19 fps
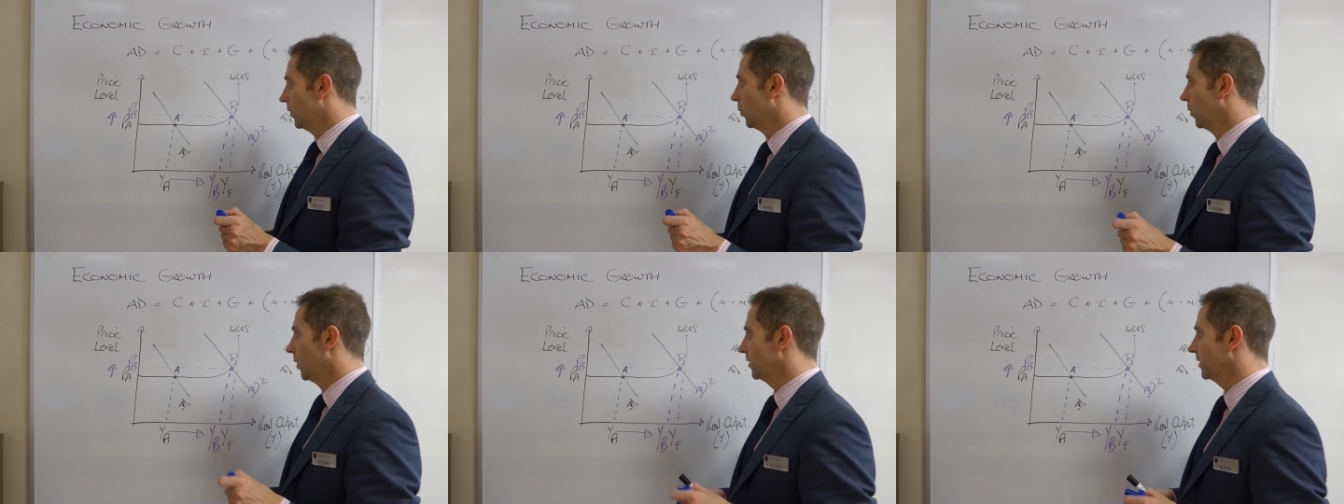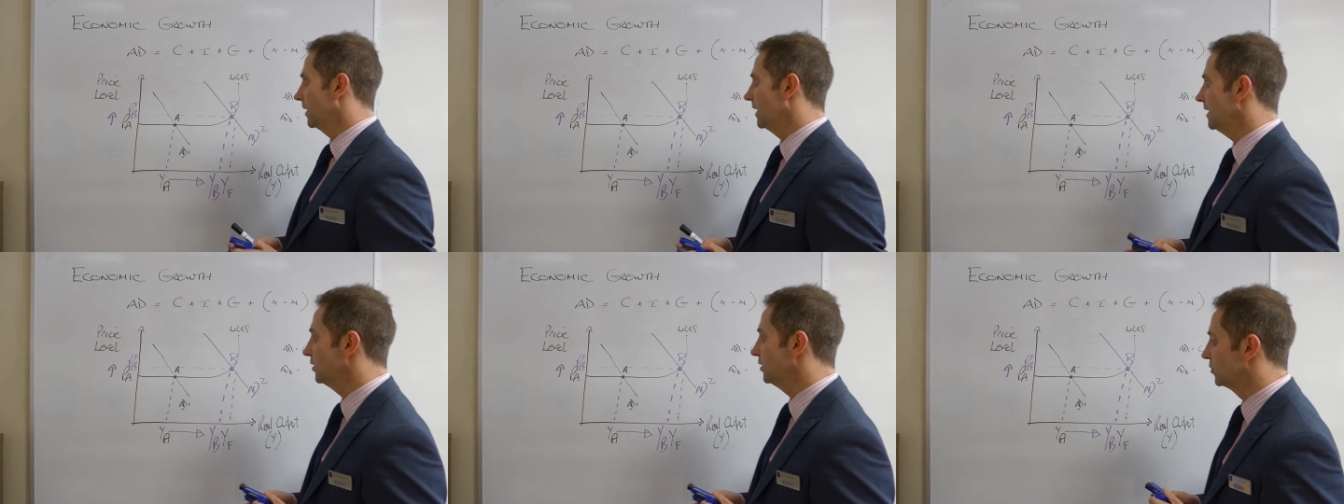
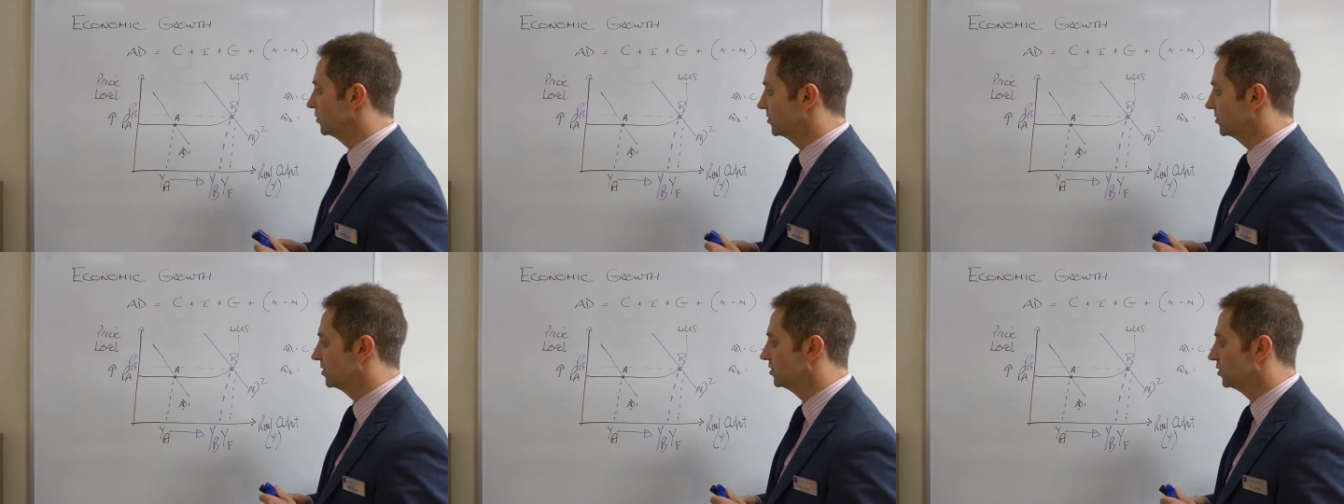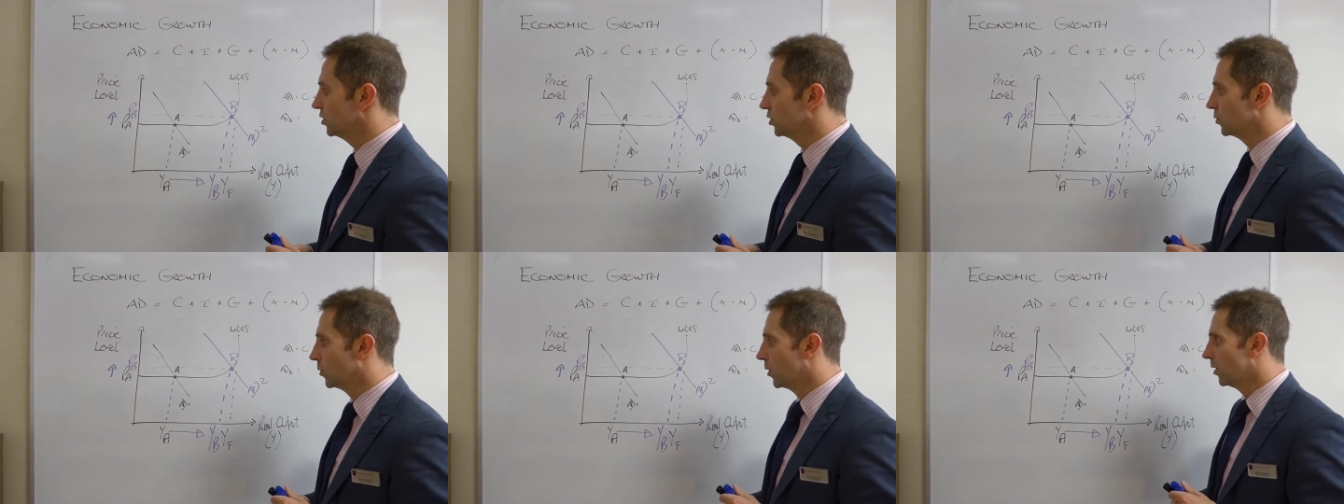what he used to
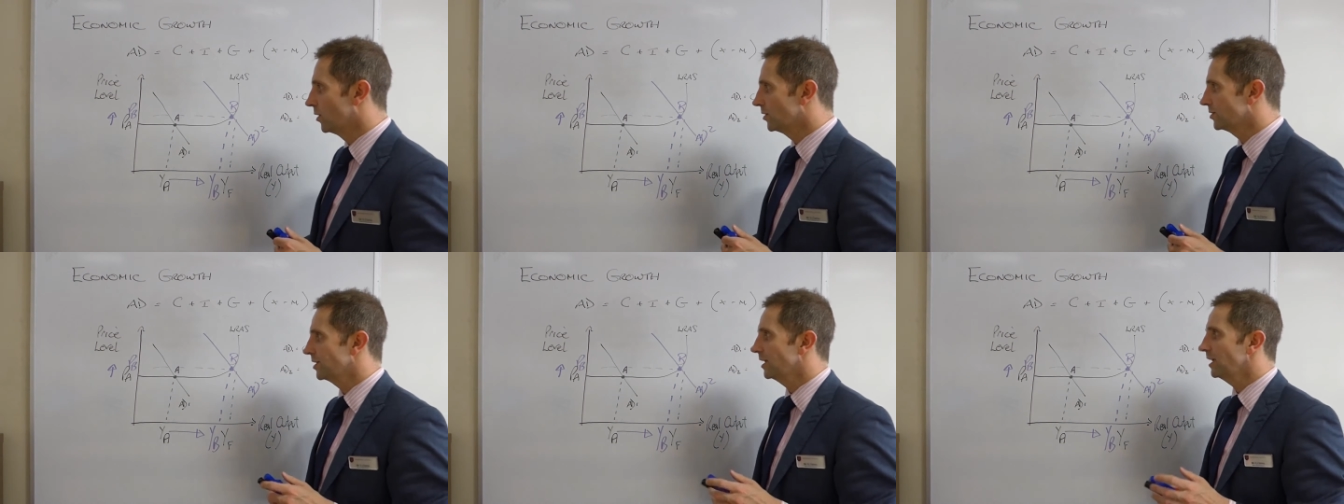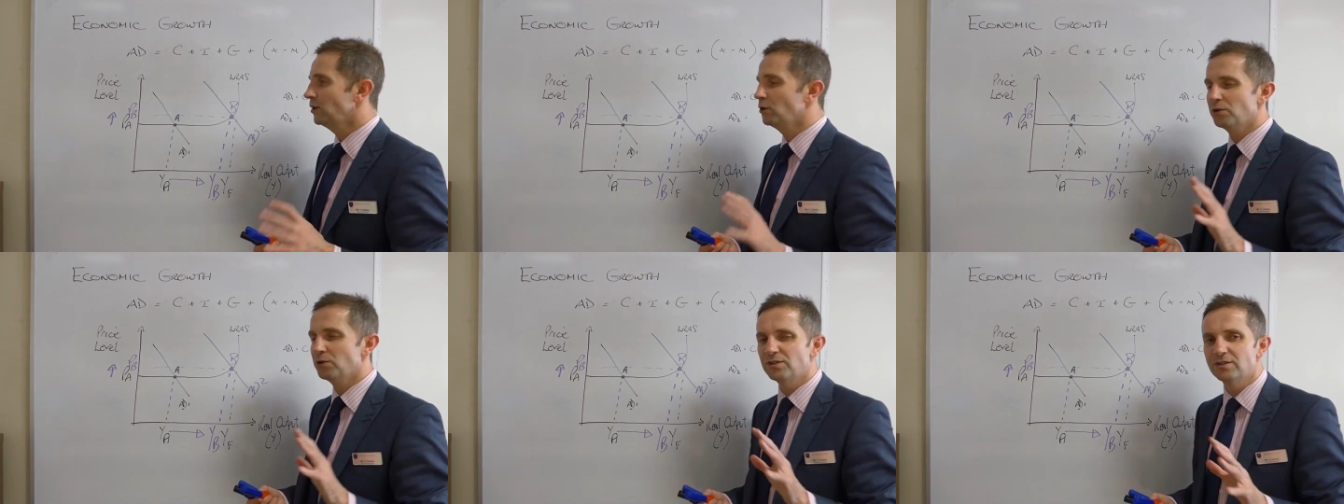do was he
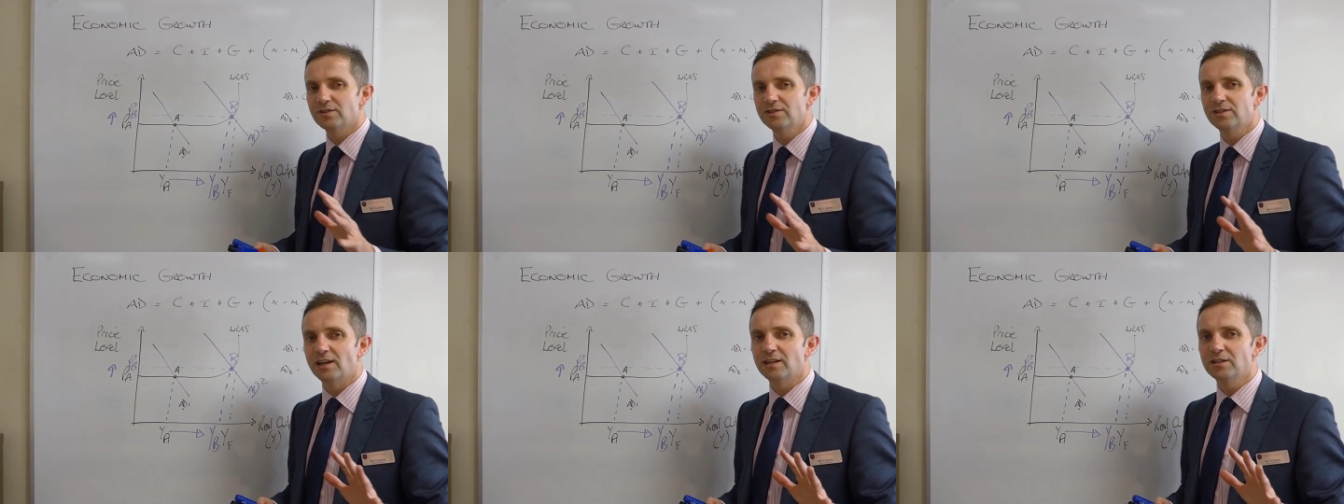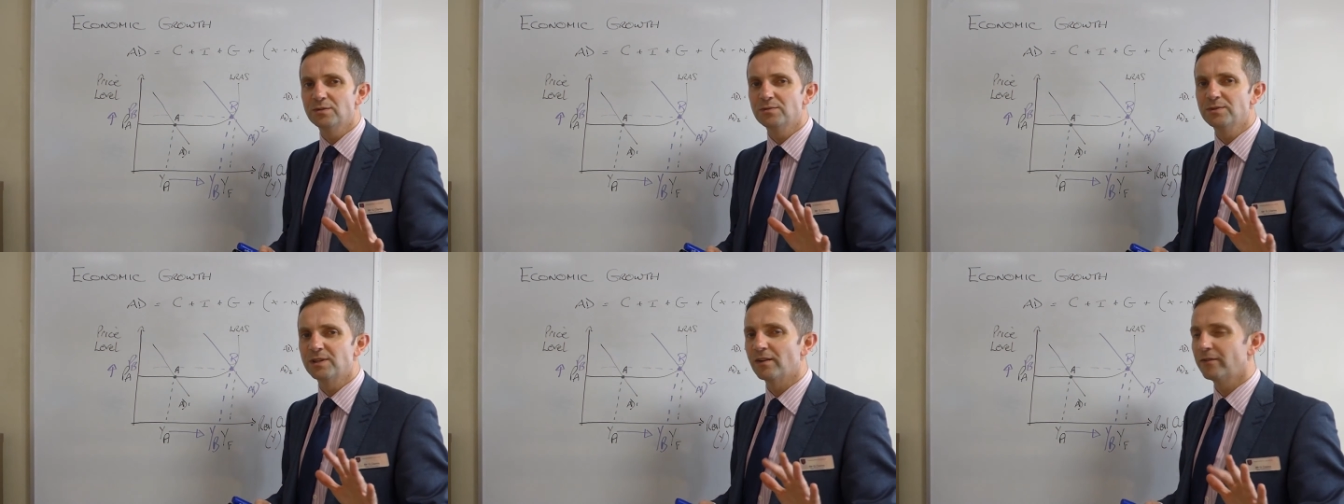used to say
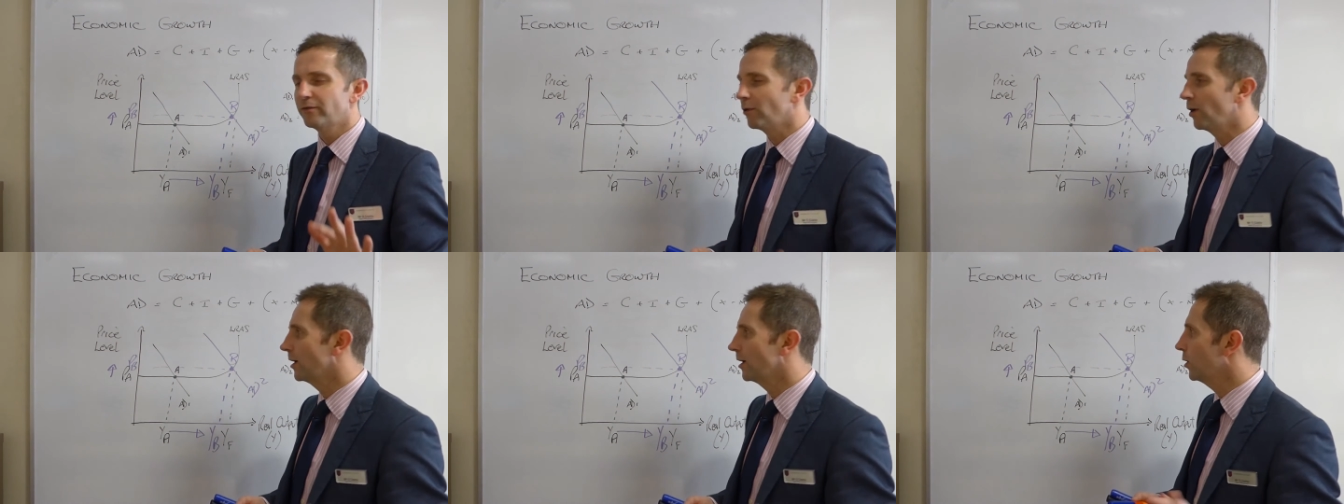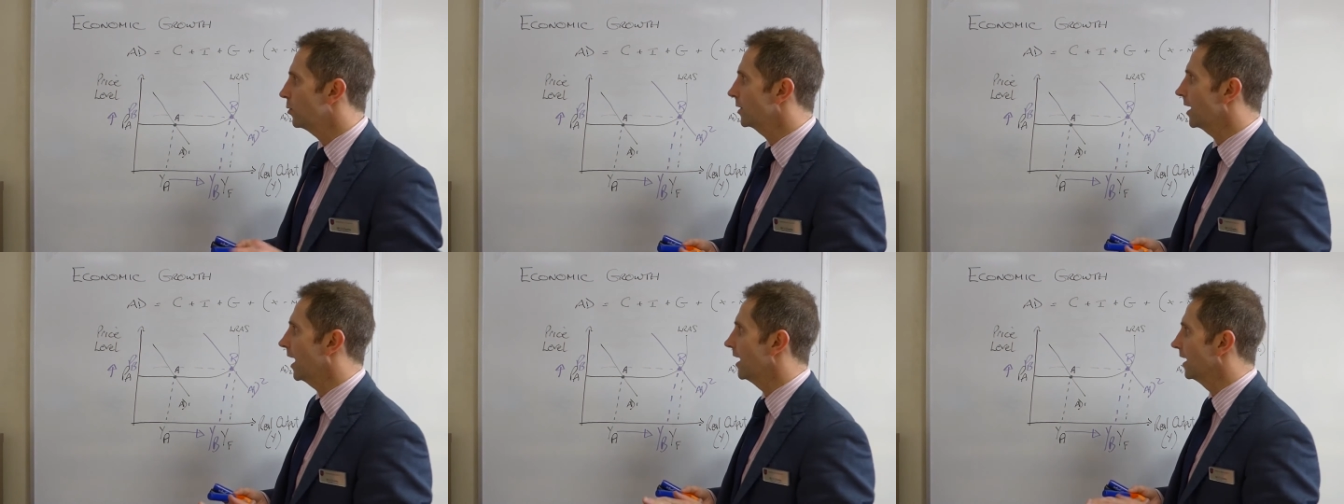to himself, right,
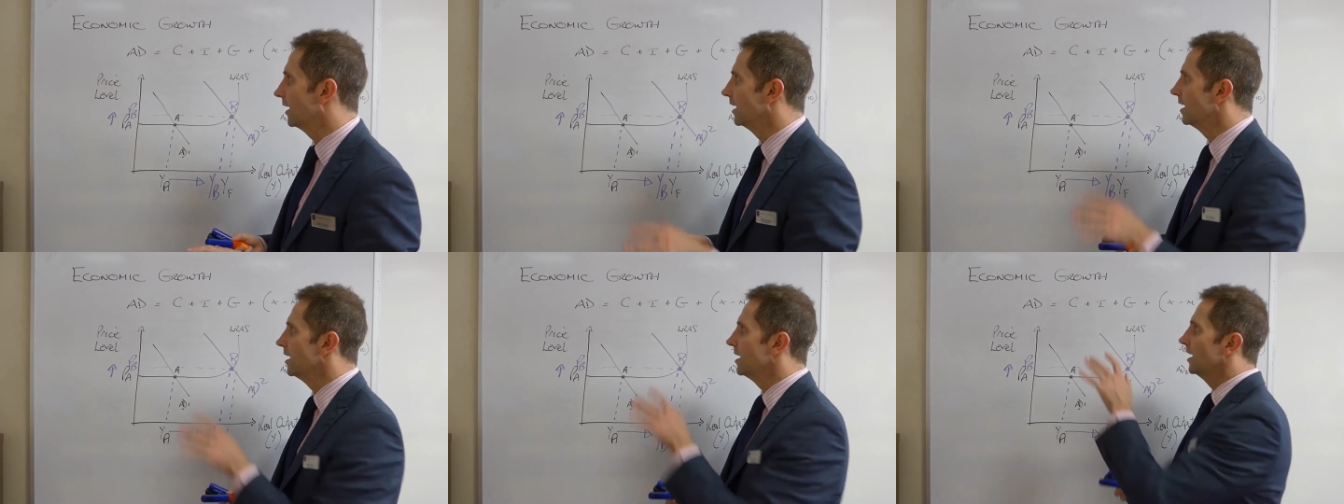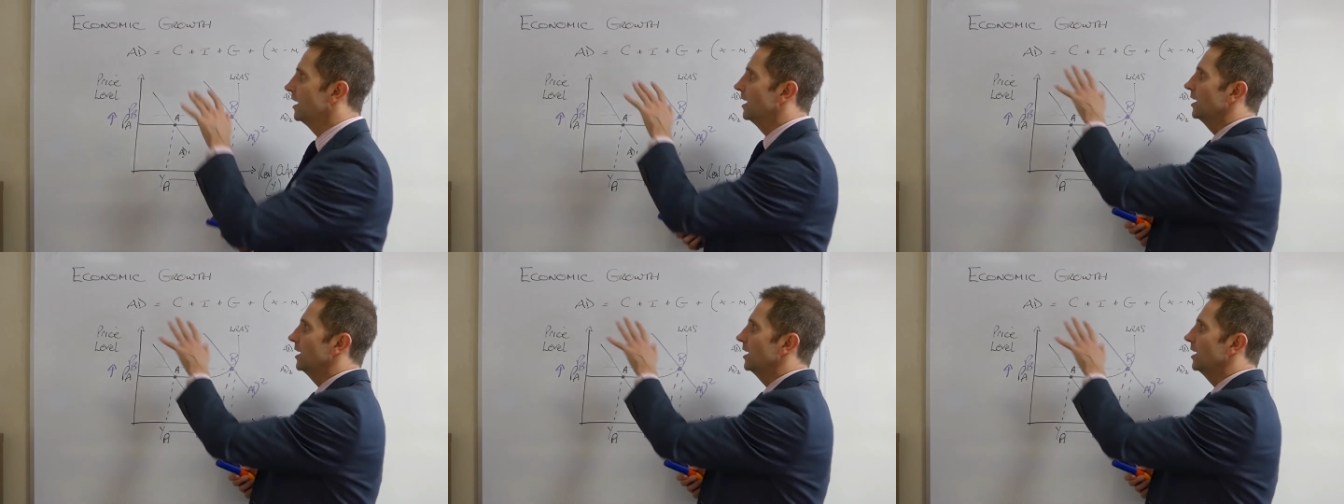okay,